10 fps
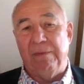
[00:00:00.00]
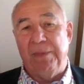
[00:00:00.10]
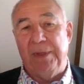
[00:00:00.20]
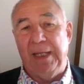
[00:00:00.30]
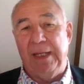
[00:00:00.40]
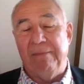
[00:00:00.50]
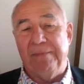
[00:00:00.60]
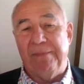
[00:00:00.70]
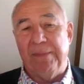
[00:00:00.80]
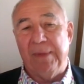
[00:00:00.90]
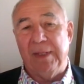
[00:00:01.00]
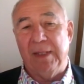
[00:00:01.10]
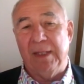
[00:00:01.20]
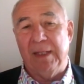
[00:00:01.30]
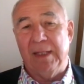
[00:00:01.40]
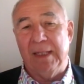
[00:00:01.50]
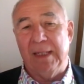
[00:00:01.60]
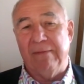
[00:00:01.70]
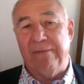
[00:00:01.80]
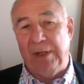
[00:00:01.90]
The
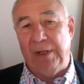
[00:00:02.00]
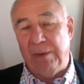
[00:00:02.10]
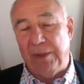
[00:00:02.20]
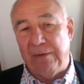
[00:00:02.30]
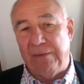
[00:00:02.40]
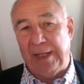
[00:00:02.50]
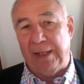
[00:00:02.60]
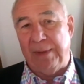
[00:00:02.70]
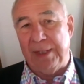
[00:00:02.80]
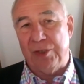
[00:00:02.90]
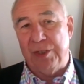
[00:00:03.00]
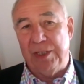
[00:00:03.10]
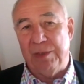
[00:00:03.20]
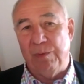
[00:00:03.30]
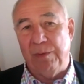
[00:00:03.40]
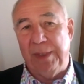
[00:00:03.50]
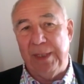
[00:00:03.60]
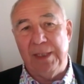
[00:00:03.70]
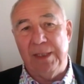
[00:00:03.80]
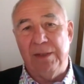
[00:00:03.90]
follow-on of that question is, what are we
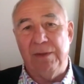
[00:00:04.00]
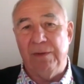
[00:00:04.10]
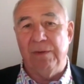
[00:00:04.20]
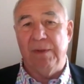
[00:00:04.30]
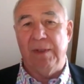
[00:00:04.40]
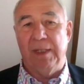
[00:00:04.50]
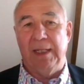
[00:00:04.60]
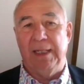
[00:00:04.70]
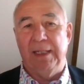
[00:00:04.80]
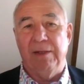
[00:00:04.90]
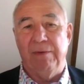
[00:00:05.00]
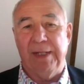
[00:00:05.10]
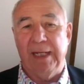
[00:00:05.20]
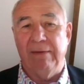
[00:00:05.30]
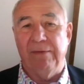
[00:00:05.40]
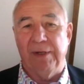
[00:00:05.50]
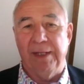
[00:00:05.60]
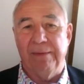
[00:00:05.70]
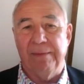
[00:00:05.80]
going to do in the recovery?